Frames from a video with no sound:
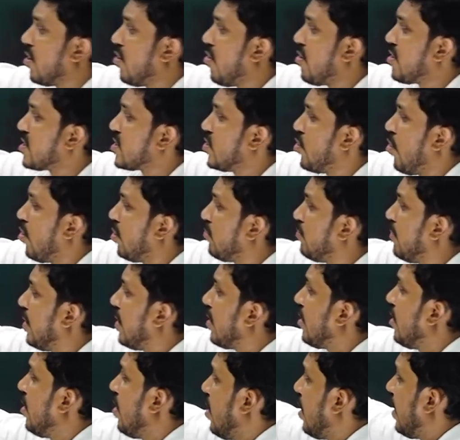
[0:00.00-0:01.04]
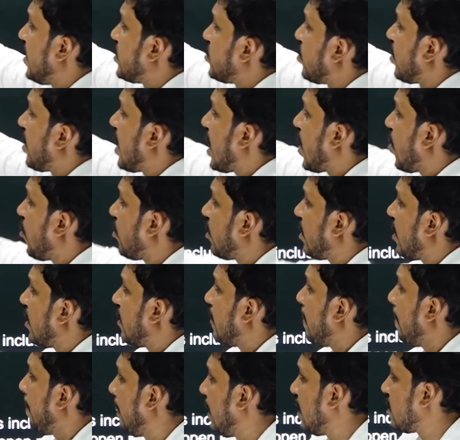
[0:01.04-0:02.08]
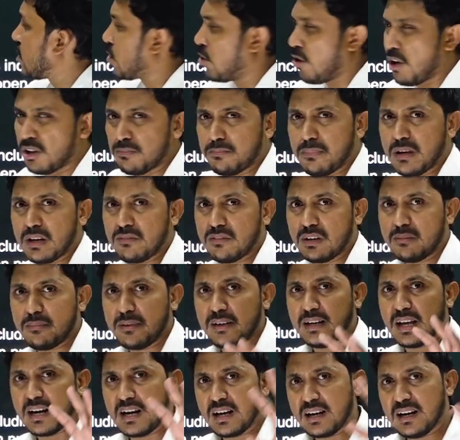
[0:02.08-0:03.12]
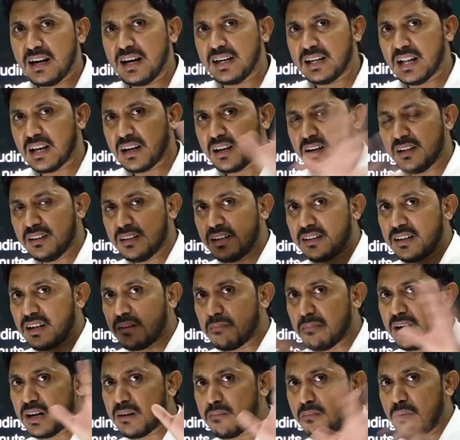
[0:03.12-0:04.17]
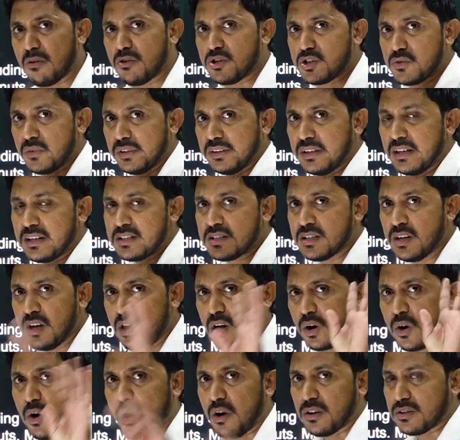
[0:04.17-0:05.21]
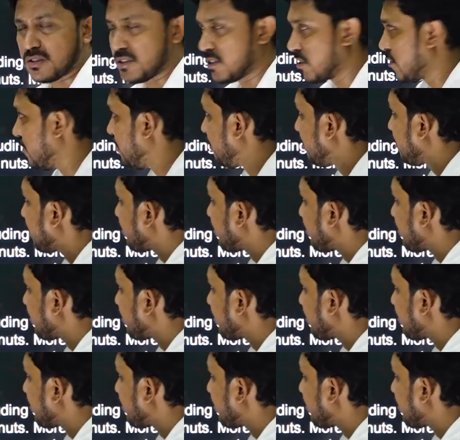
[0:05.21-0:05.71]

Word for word: not sloth bear, it's orangutan. Sloth bear will be directly attacking the termite mounds with its claws.